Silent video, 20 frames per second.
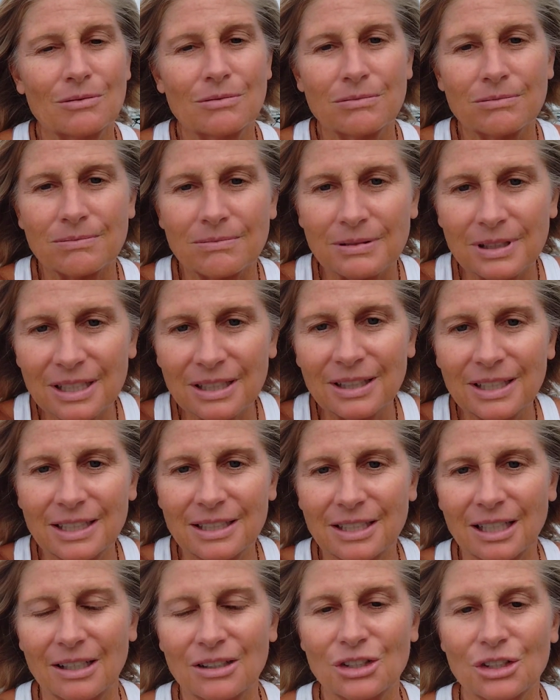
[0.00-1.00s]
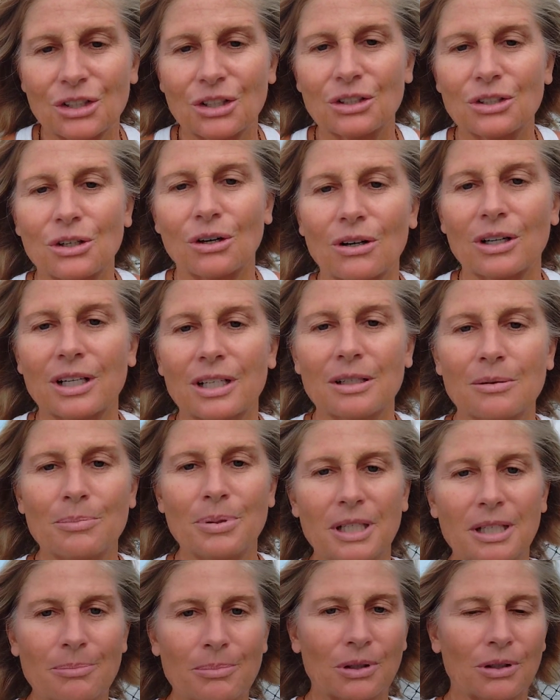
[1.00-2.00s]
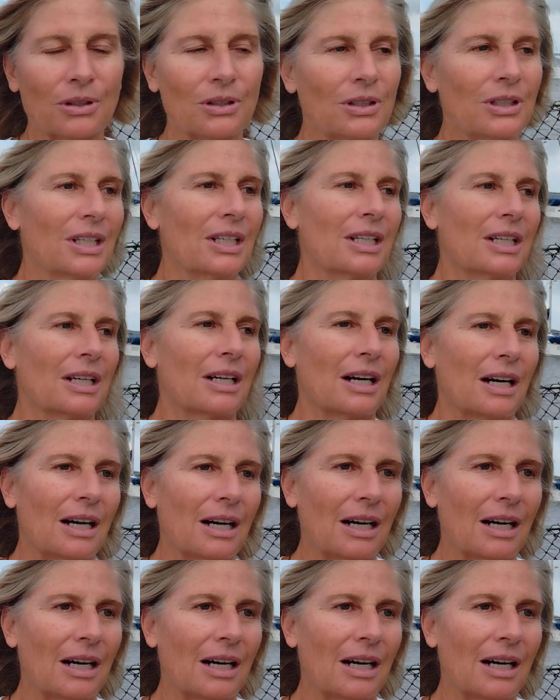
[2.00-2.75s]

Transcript: really touch the targeted people,